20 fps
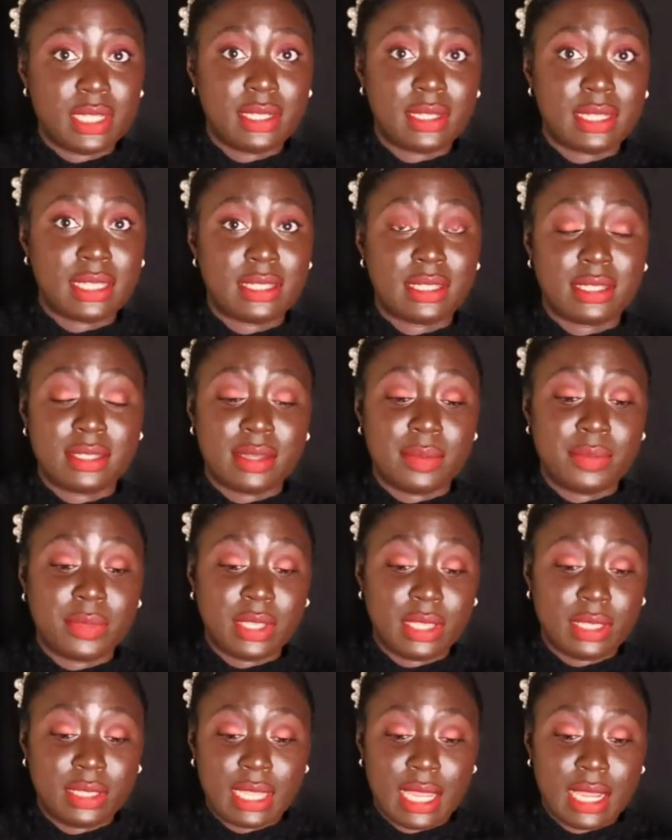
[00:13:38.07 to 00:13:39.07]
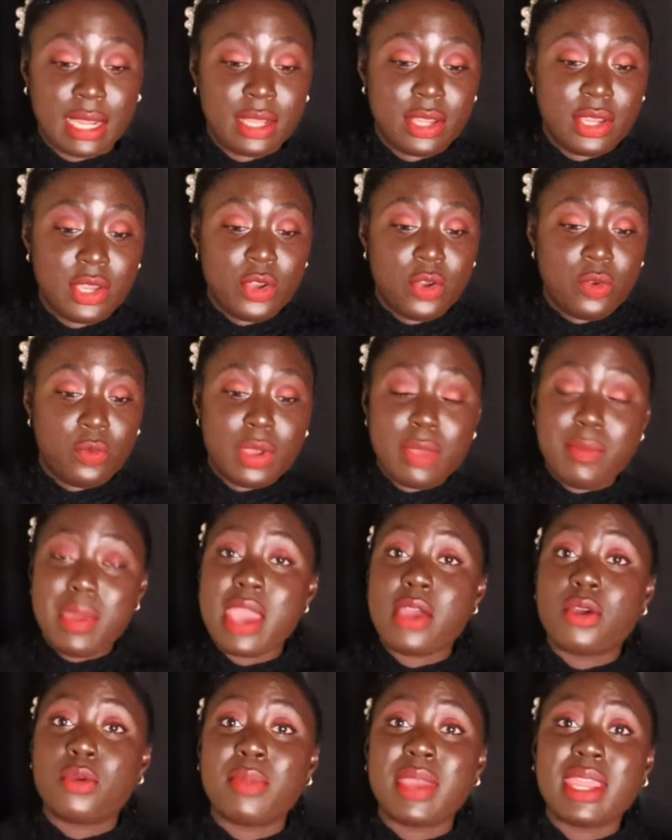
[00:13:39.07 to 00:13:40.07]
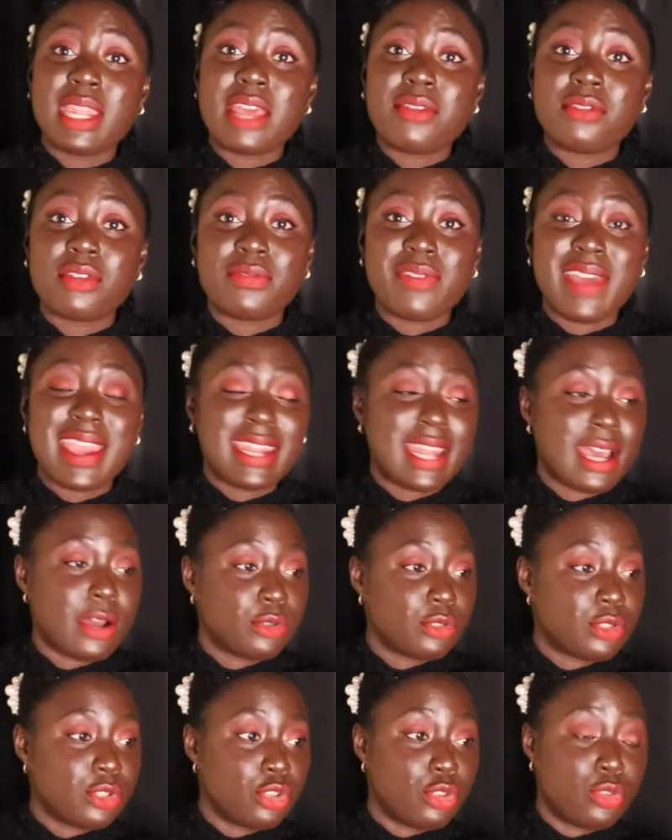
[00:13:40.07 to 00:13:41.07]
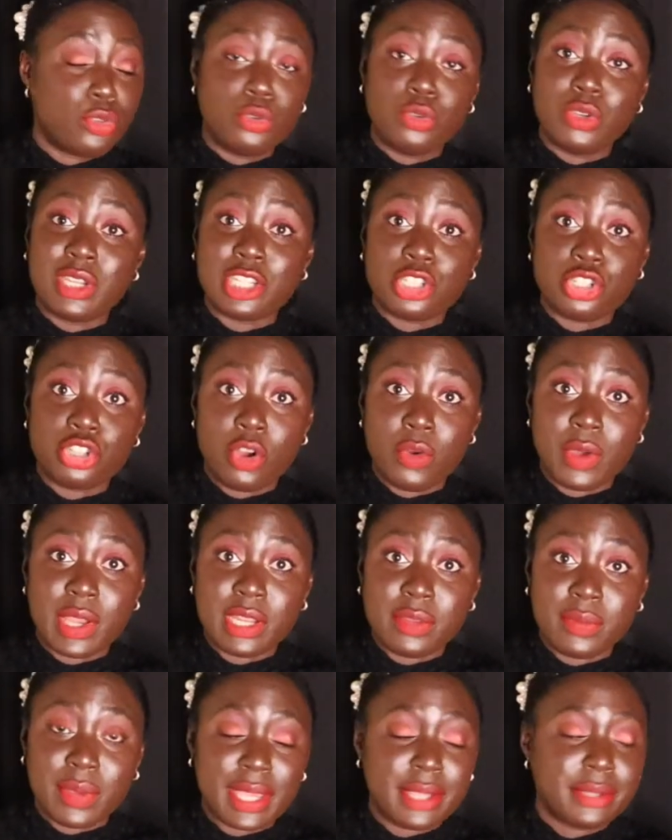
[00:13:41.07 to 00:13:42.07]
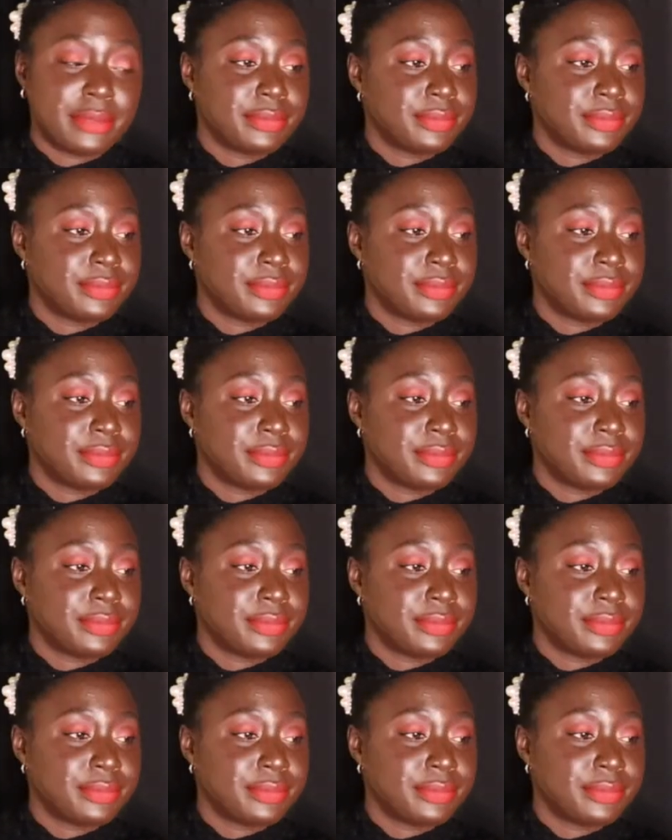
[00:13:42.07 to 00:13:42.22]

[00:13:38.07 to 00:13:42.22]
This is something that we may or may never find out through this show anyway.